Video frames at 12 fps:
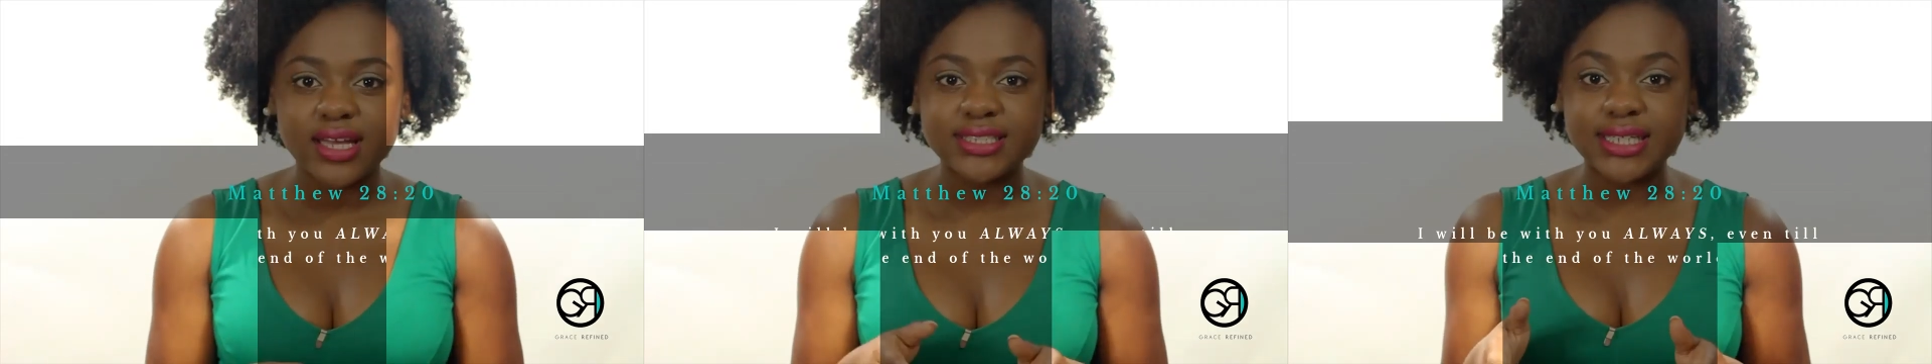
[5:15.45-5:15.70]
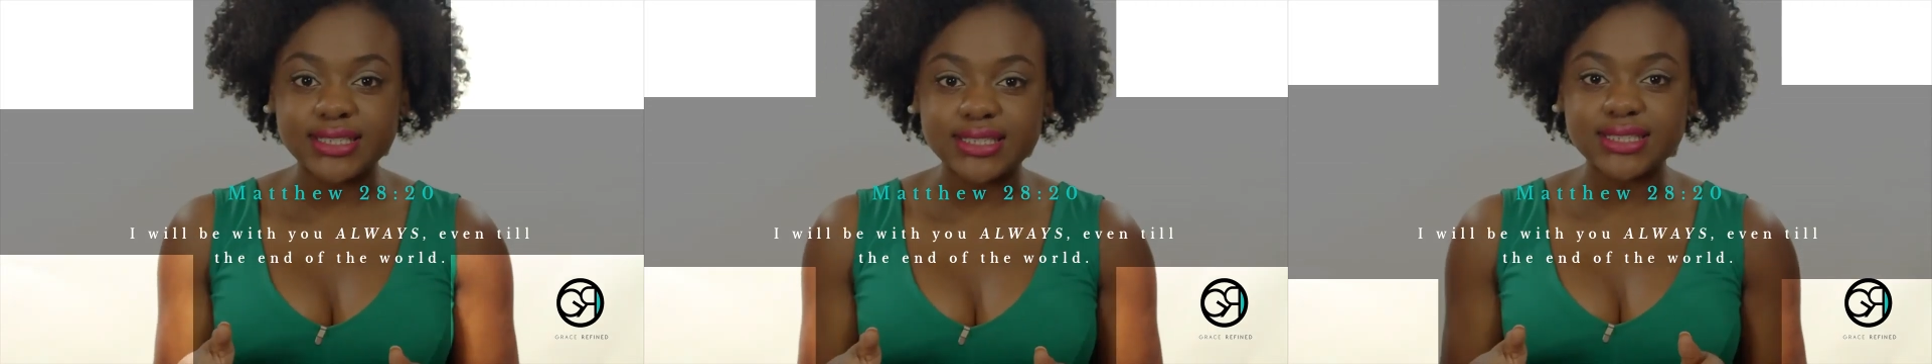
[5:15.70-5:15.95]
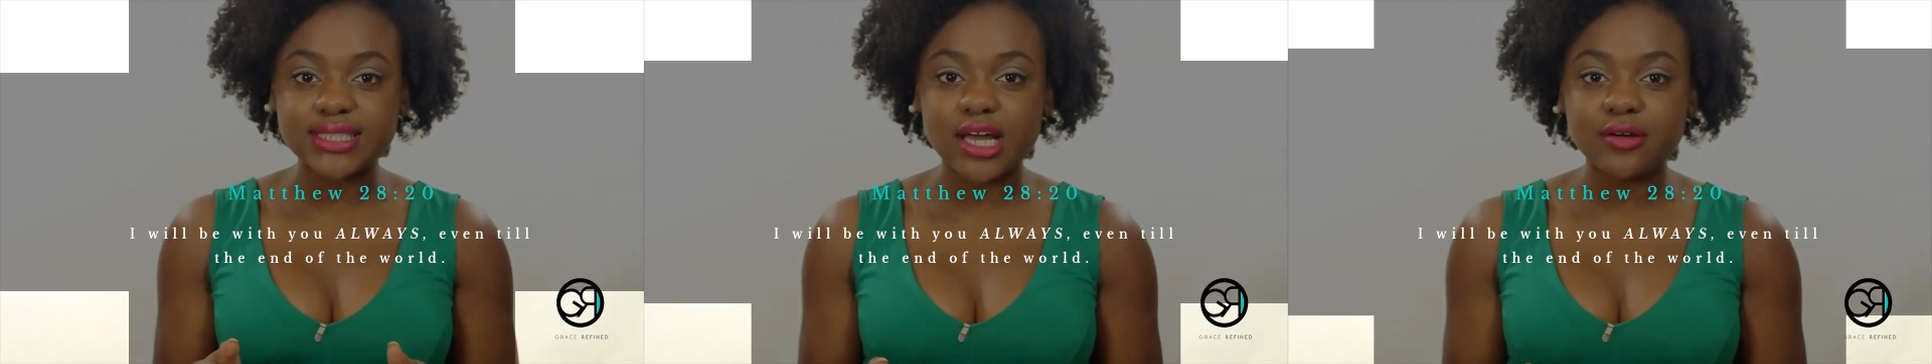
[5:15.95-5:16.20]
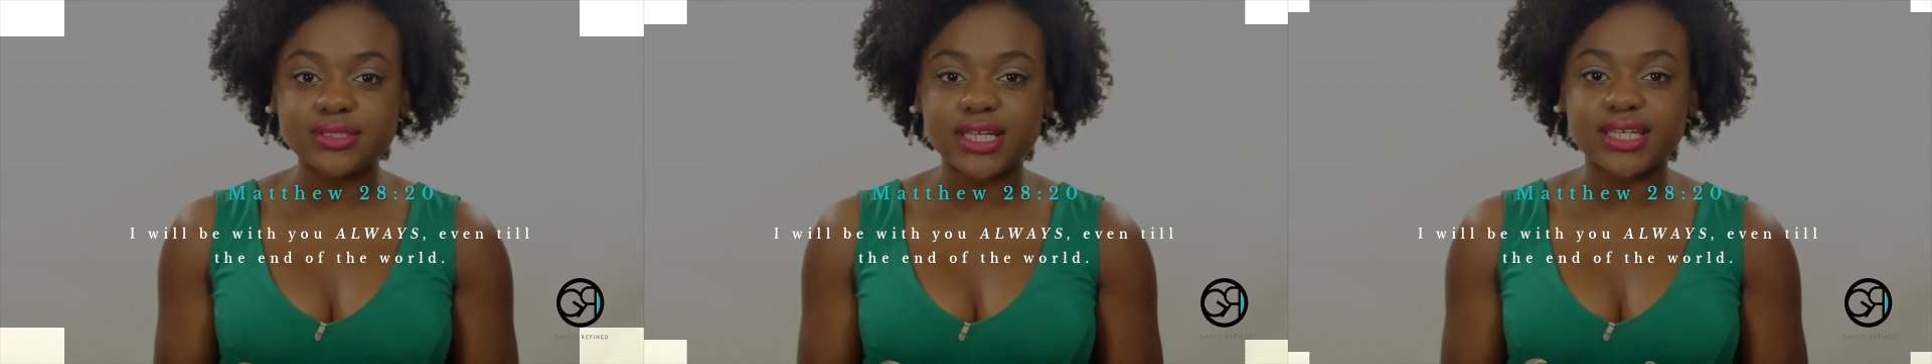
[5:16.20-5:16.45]
Jesus
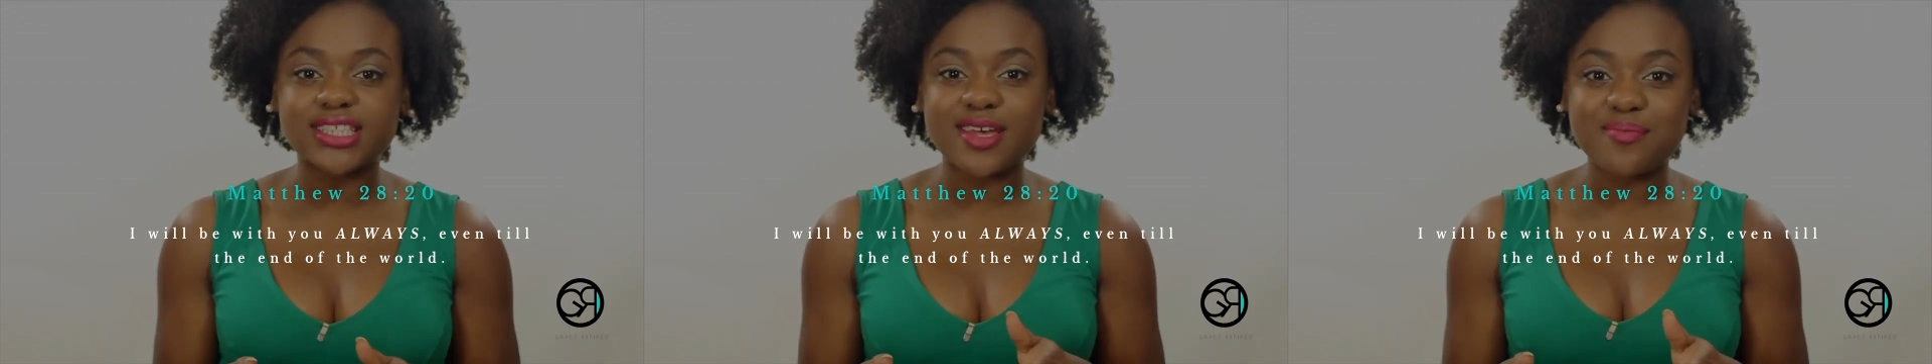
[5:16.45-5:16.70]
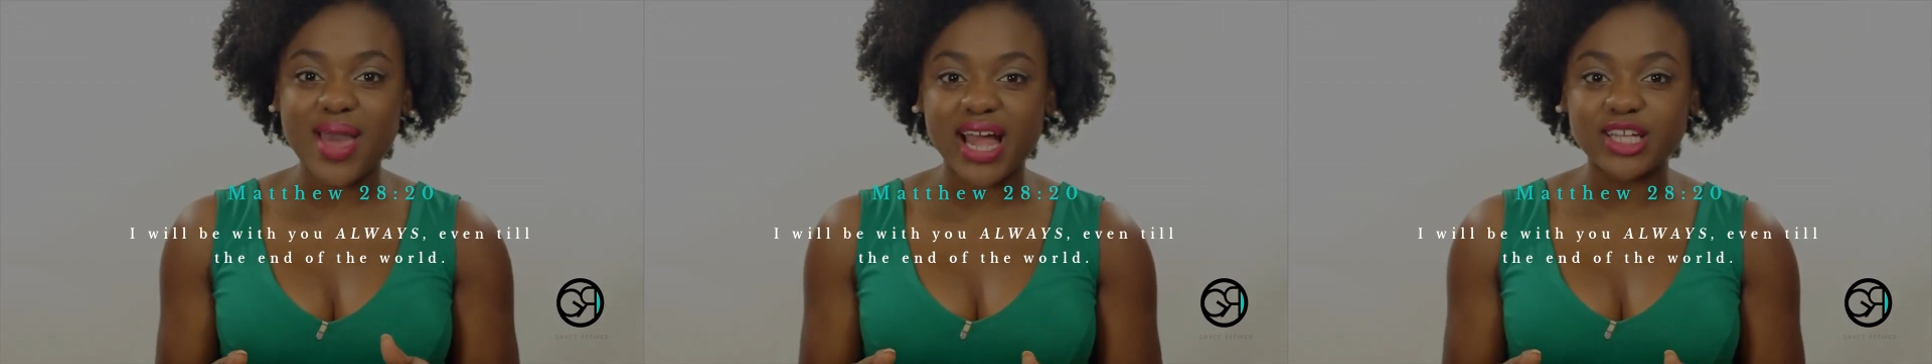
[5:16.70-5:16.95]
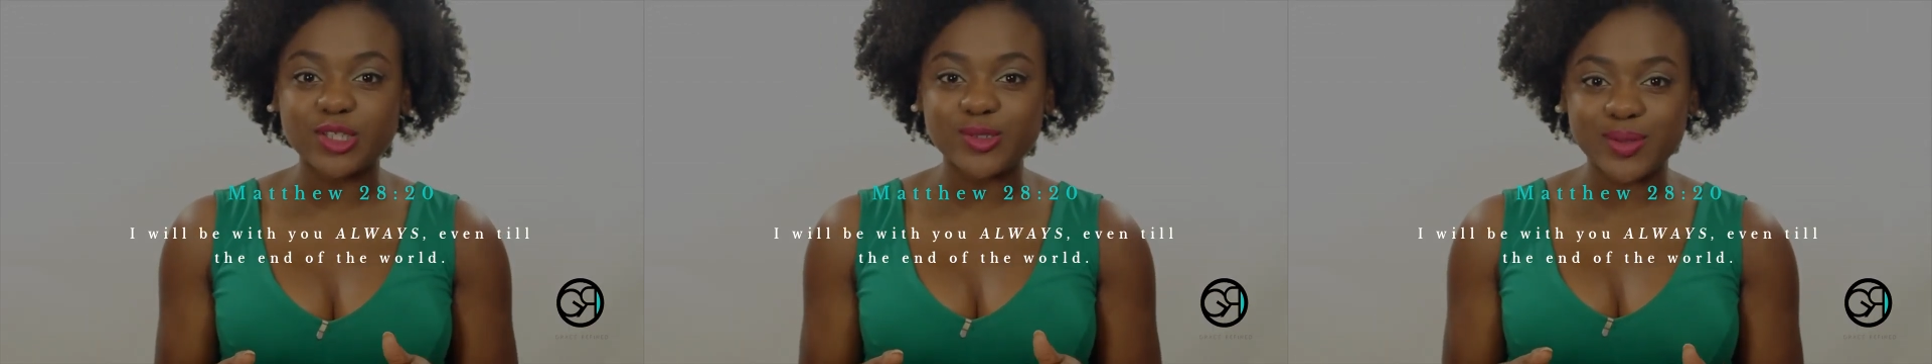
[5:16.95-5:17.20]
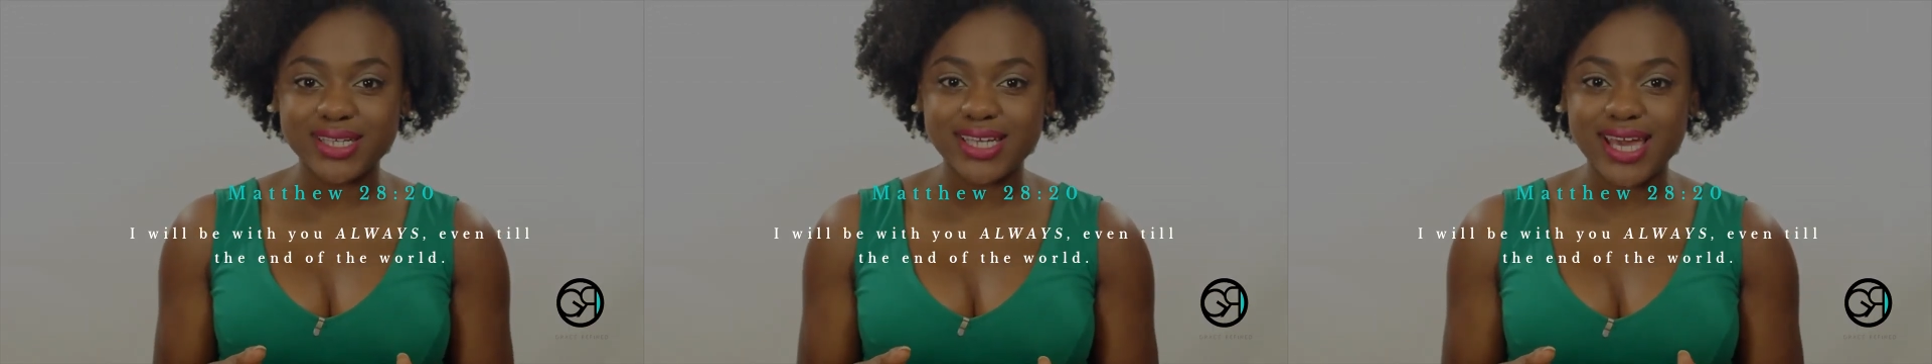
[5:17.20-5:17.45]
tells us in Matthew
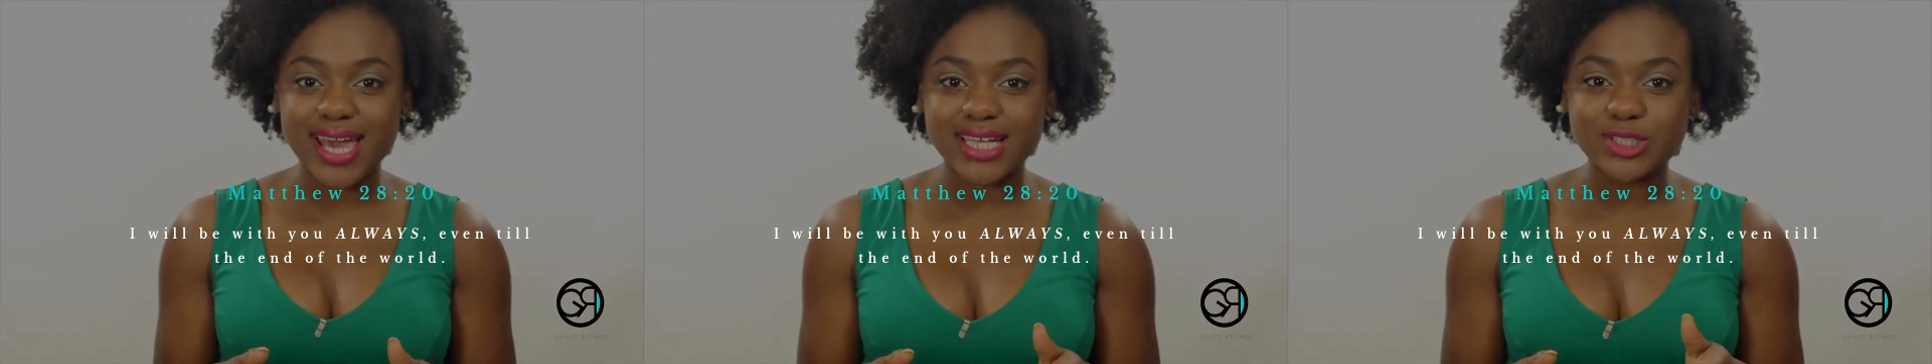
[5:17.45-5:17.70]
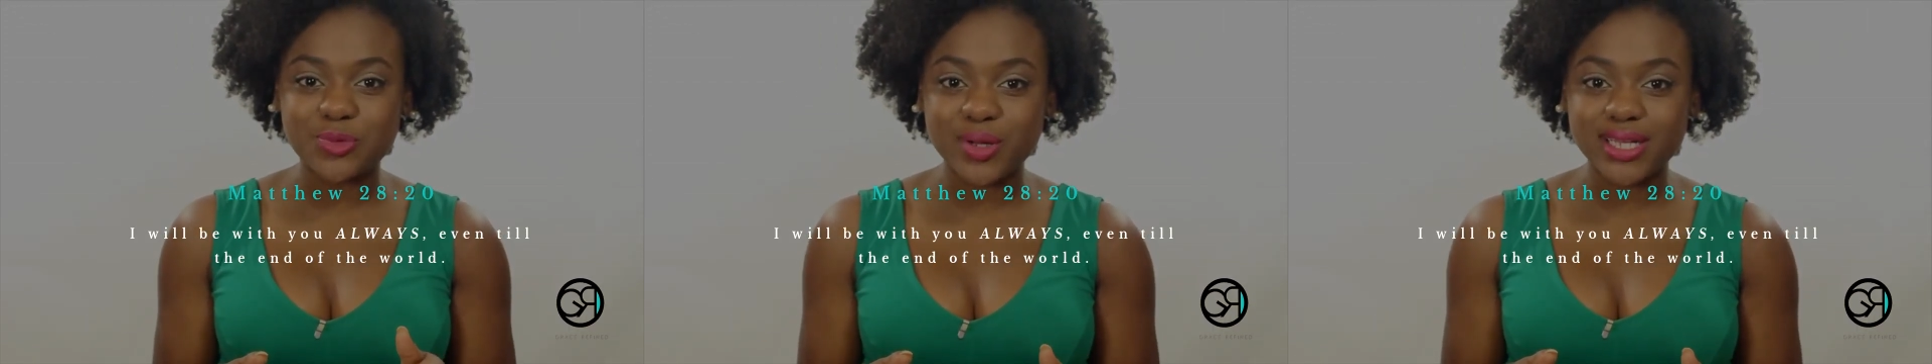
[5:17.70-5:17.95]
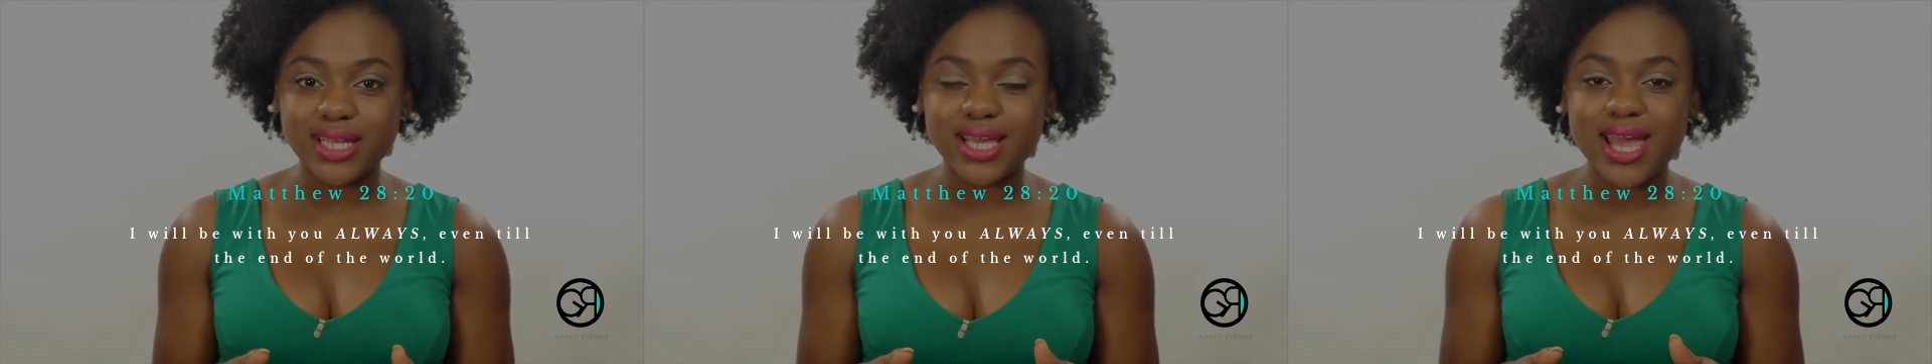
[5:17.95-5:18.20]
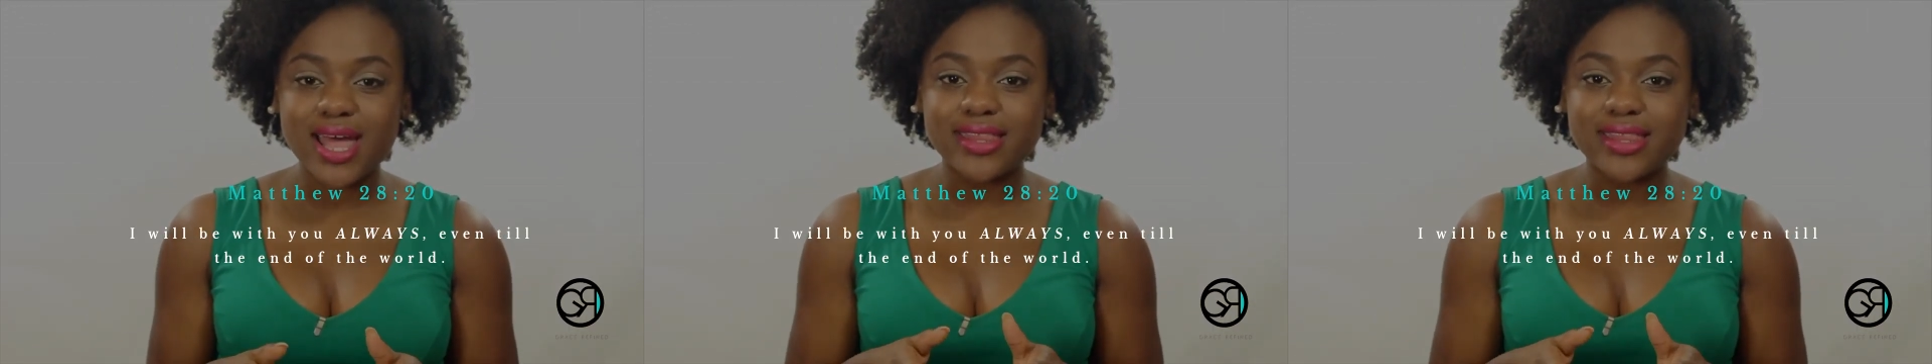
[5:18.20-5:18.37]
28 20